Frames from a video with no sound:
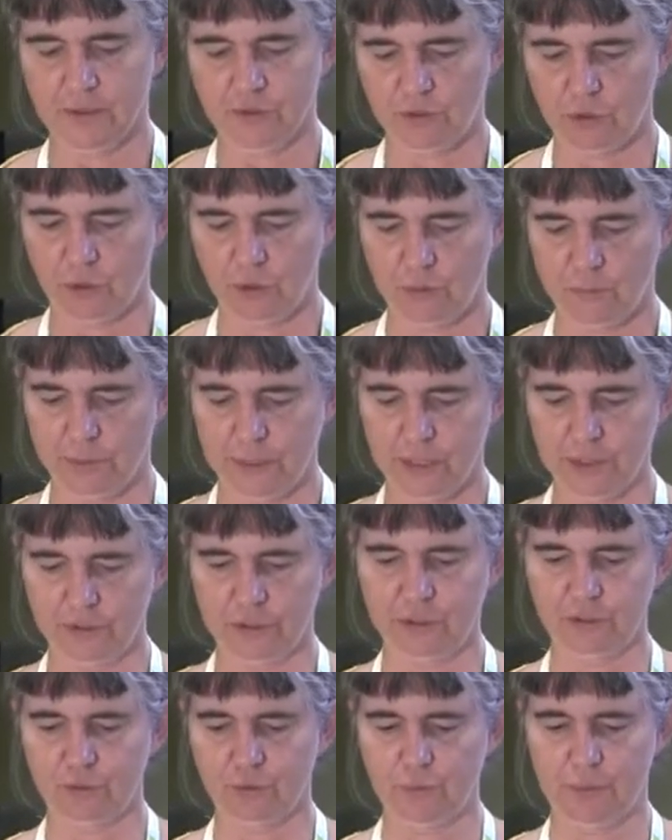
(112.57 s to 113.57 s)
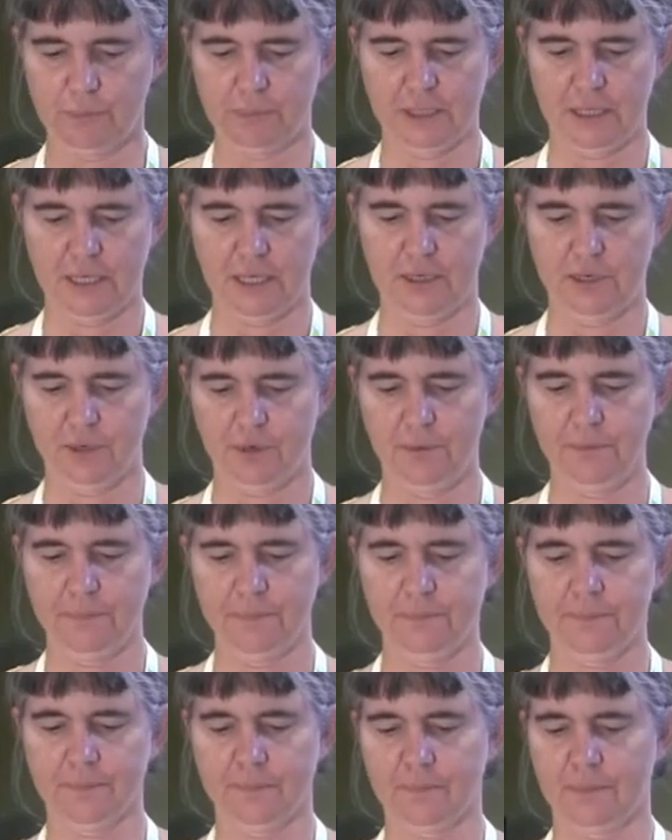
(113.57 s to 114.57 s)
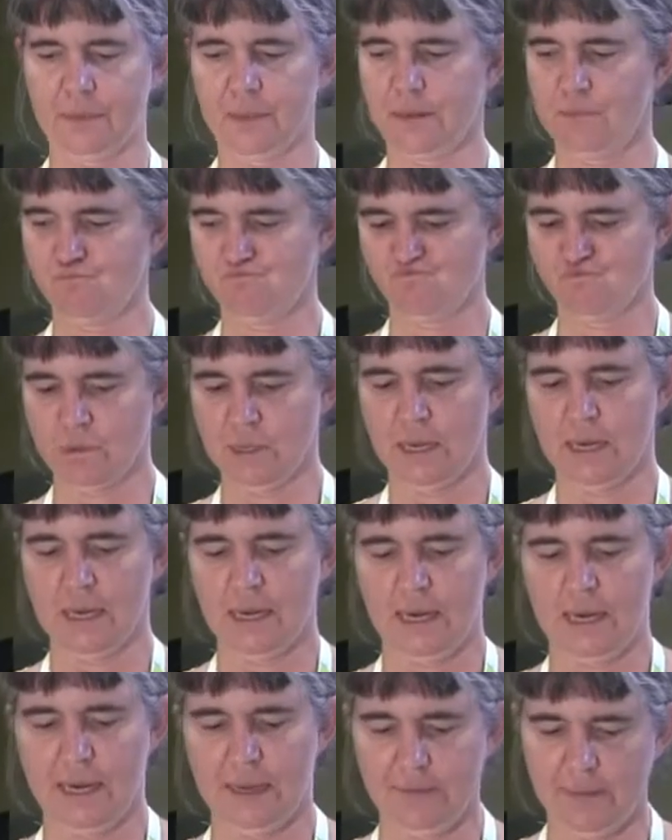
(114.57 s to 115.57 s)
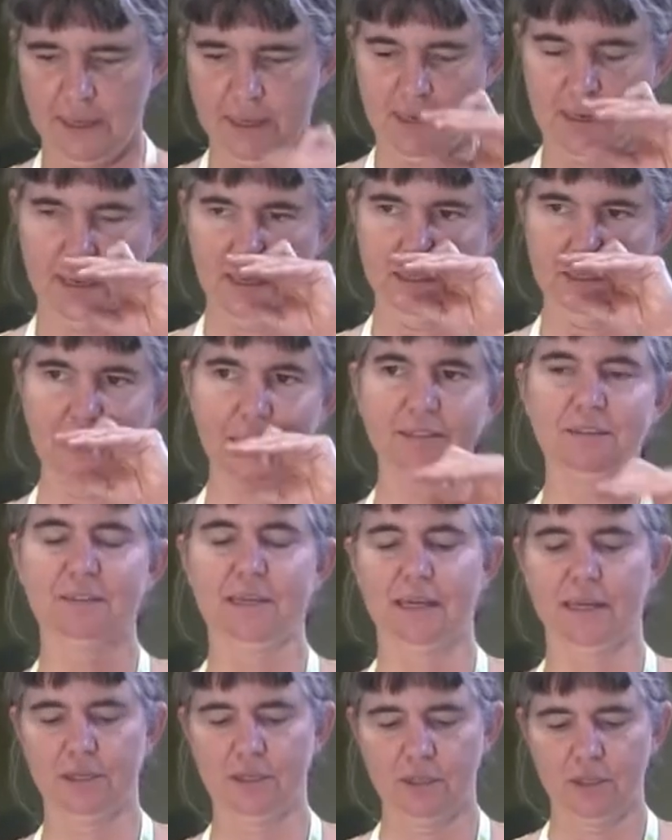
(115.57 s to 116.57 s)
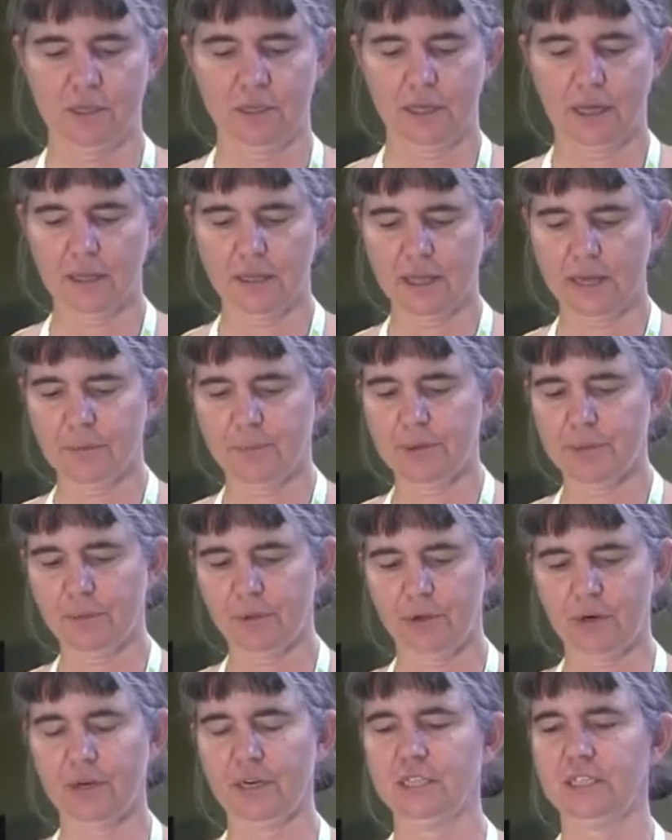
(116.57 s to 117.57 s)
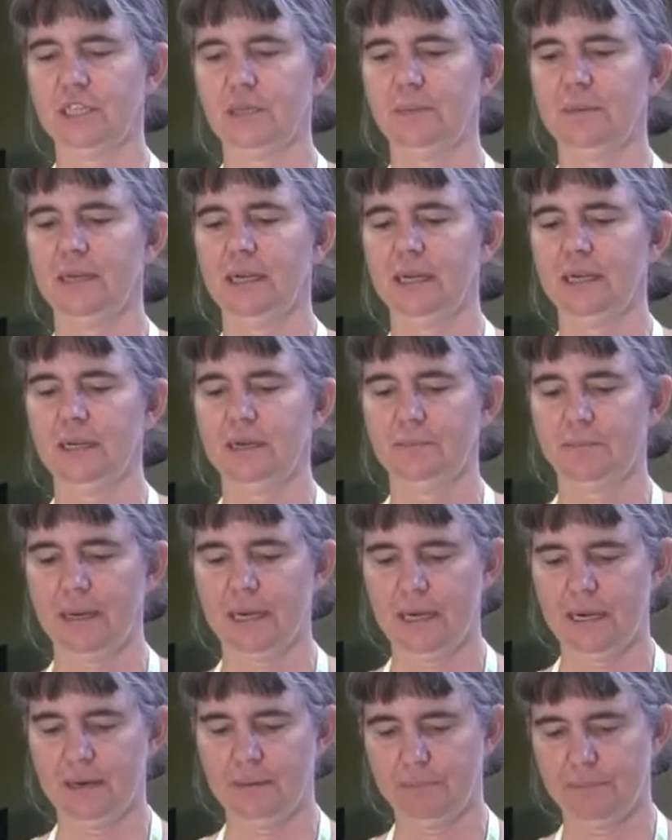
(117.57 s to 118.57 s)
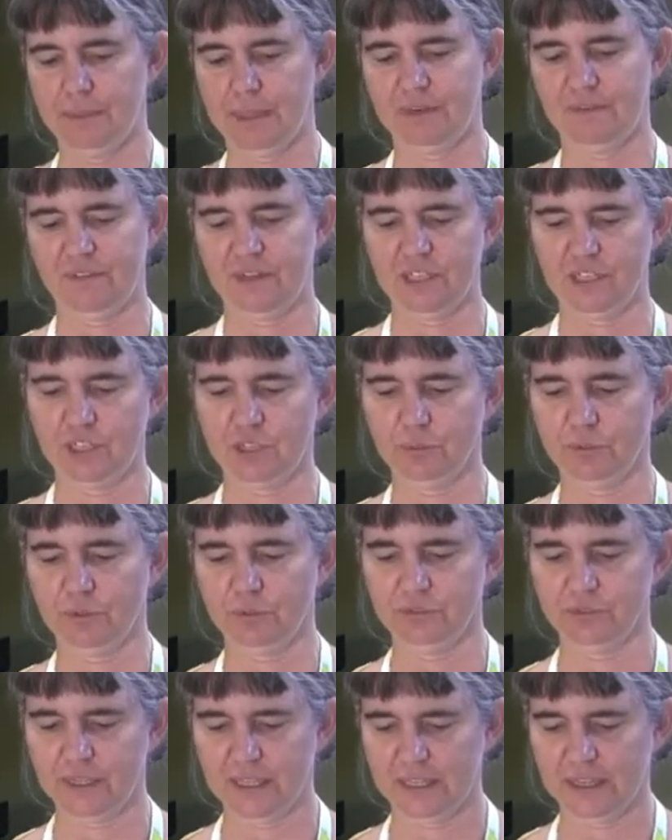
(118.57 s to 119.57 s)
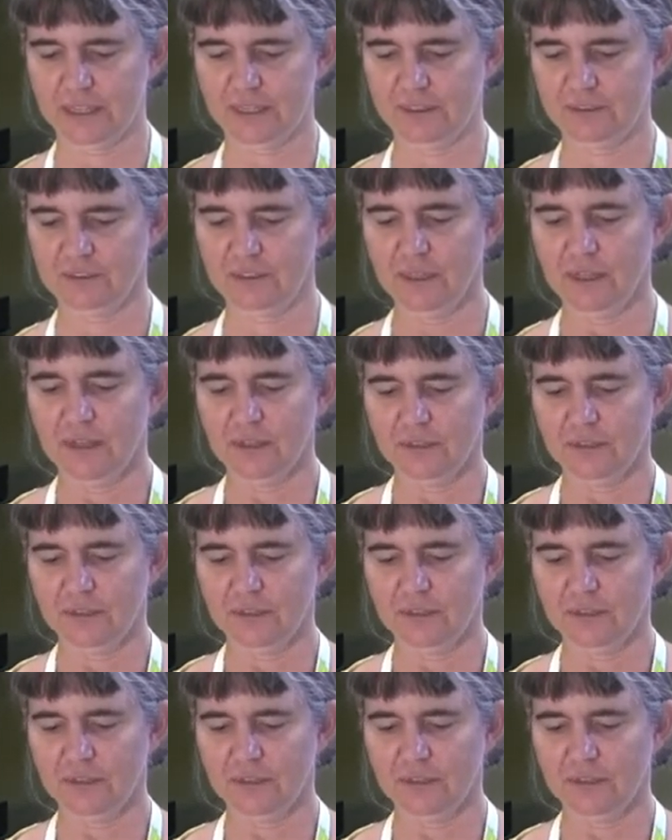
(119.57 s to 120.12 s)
So peel your sweet potato. And then, as I said, a lot of people are intimidated by big vegetables like this.